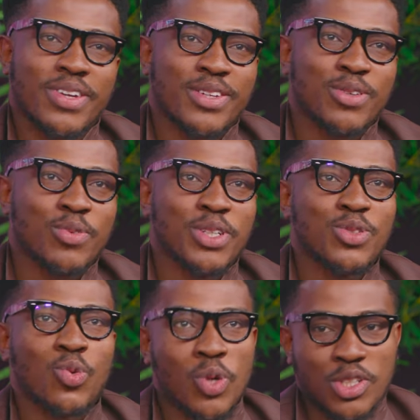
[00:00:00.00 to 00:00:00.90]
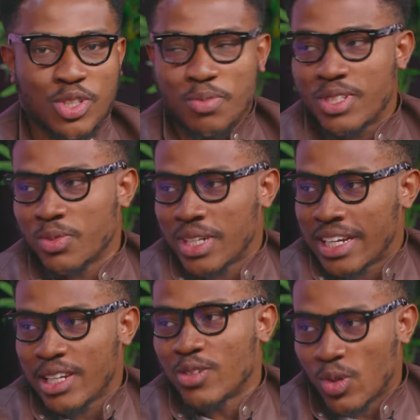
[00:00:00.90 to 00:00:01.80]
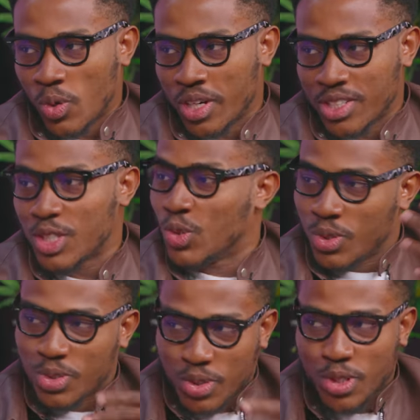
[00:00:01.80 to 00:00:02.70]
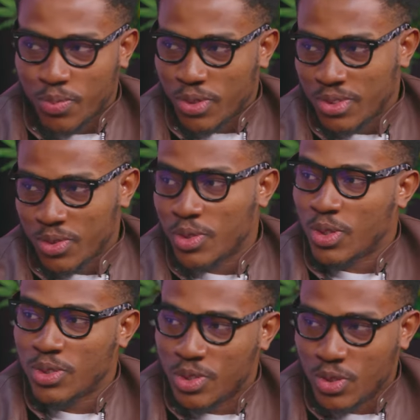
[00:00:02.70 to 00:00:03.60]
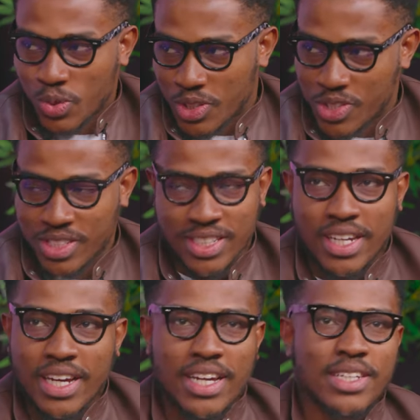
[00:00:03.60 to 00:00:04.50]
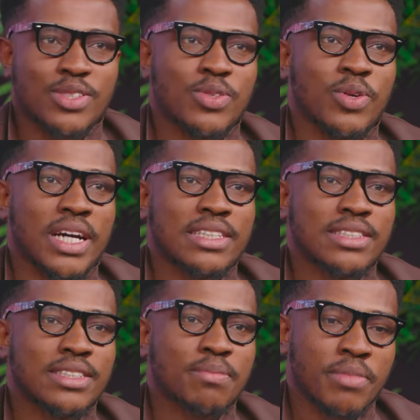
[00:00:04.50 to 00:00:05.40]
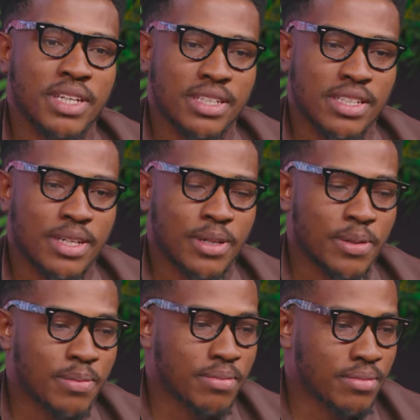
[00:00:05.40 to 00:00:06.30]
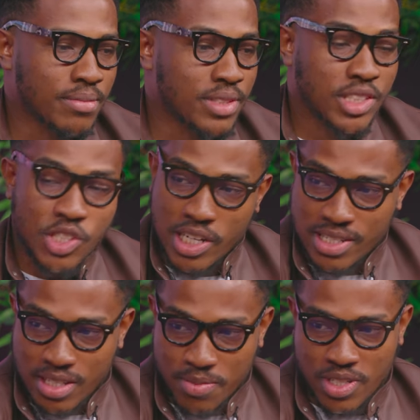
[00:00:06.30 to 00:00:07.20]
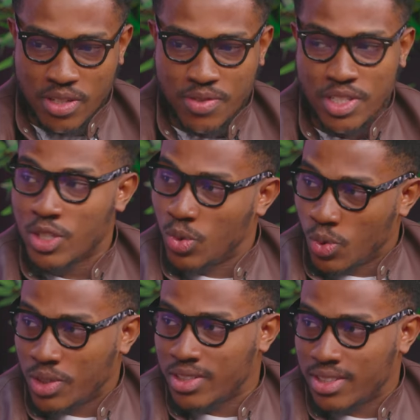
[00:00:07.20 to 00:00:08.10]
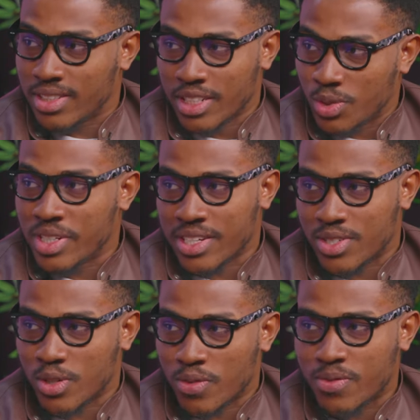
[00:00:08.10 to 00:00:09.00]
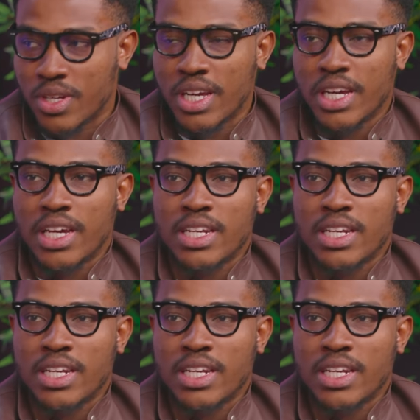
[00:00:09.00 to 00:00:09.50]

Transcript: So, you know, when you watch something with that kind of quality, you want to keep on, you want to continue watching. Mm-hmm. And so, and the teachers themselves, they know their stuff. Mm-hmm.